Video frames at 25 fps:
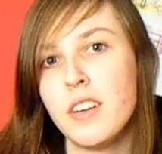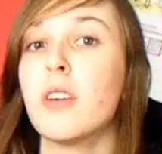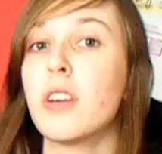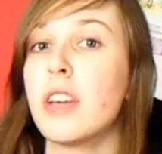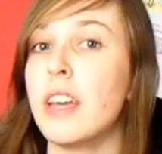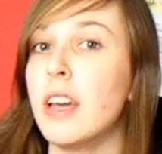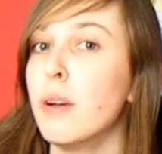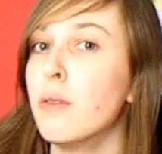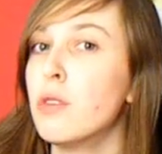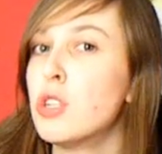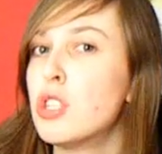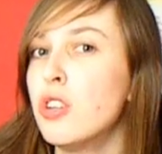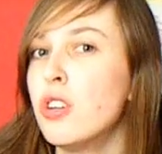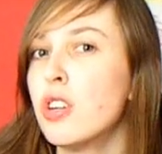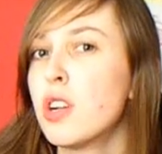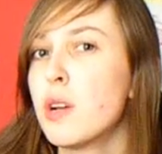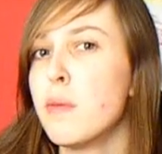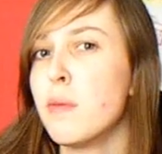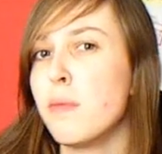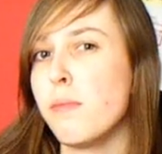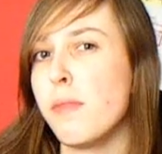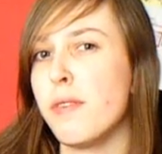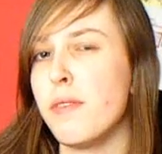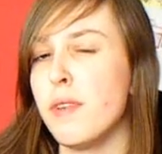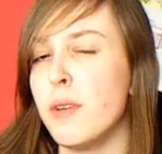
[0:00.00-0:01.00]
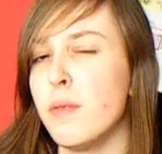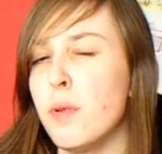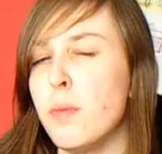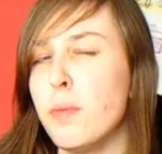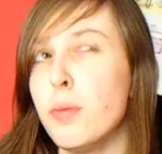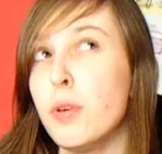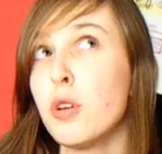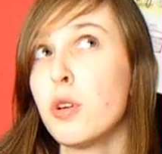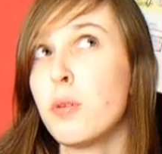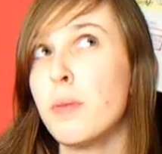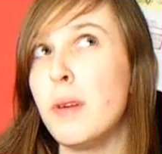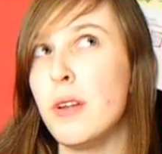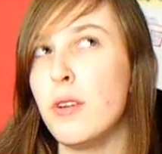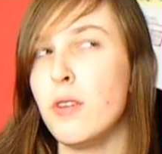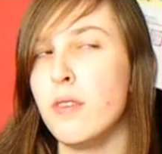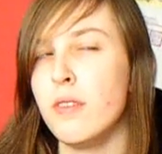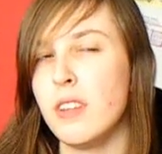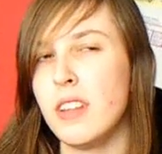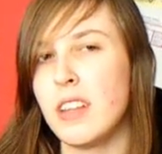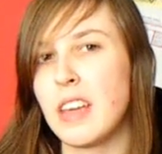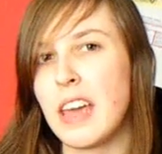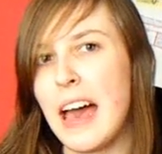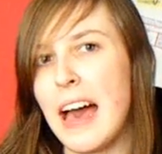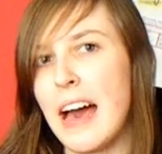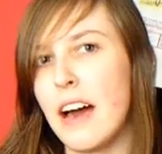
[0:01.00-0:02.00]
Okay, I would talk about my favourite book, but I
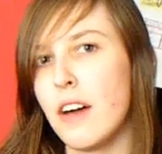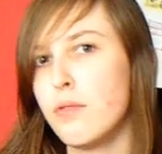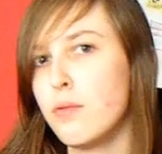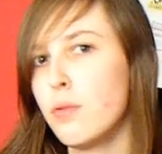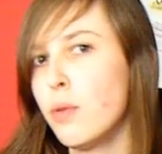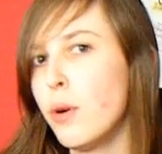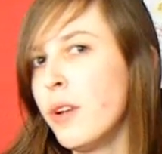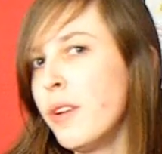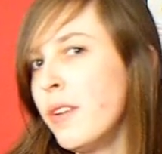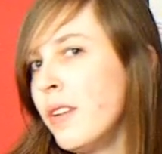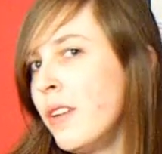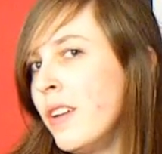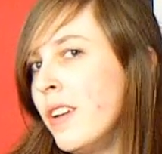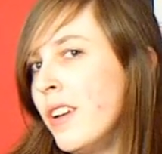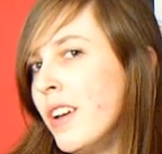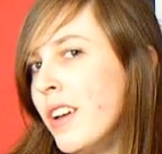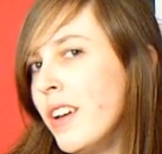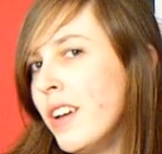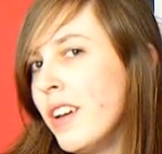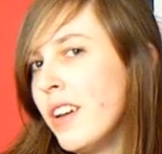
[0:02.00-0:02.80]
don't really have one.